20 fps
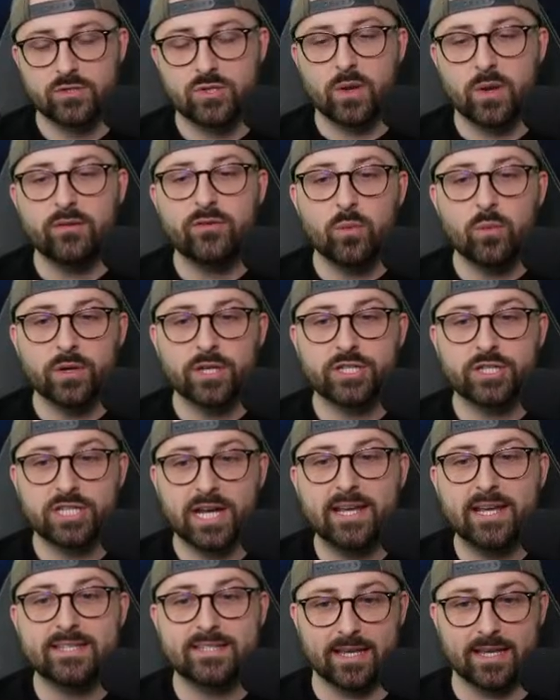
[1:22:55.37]
So if you want to
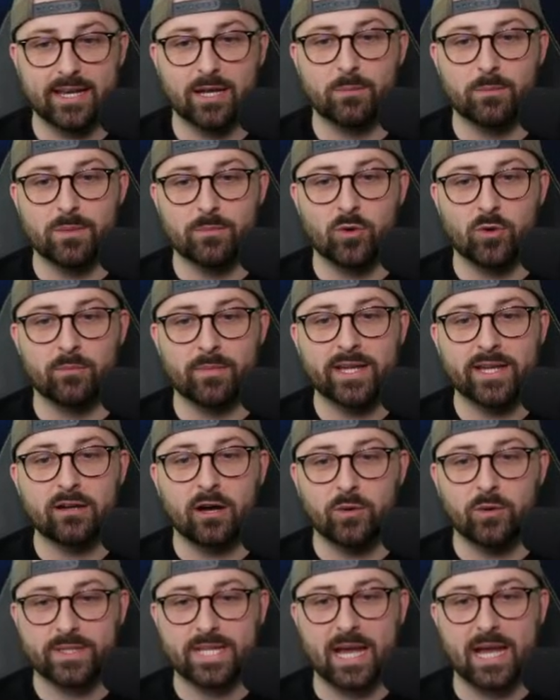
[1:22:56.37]
chase it a little bit more,
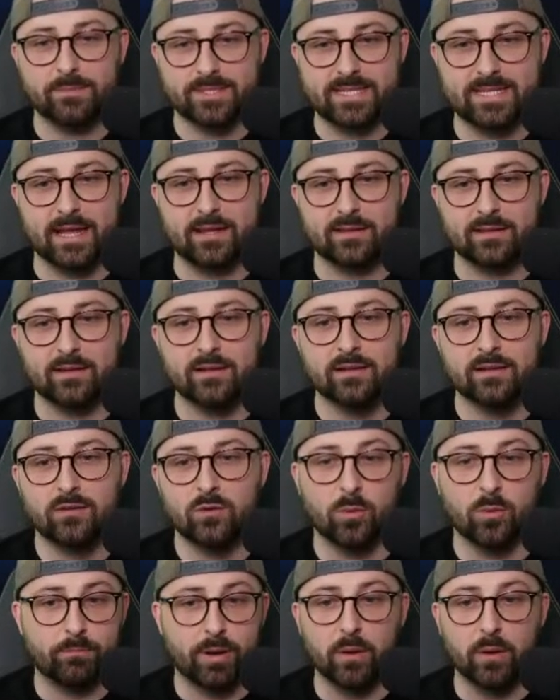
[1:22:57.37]
mate, I would cap Saka
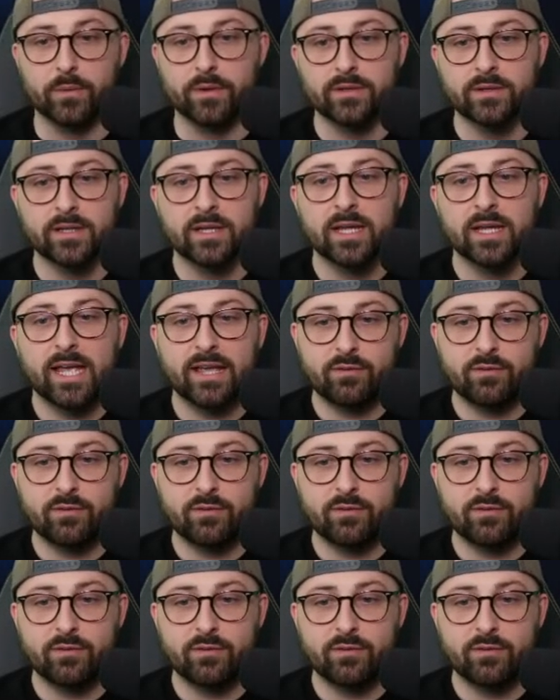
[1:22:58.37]
or Bowen.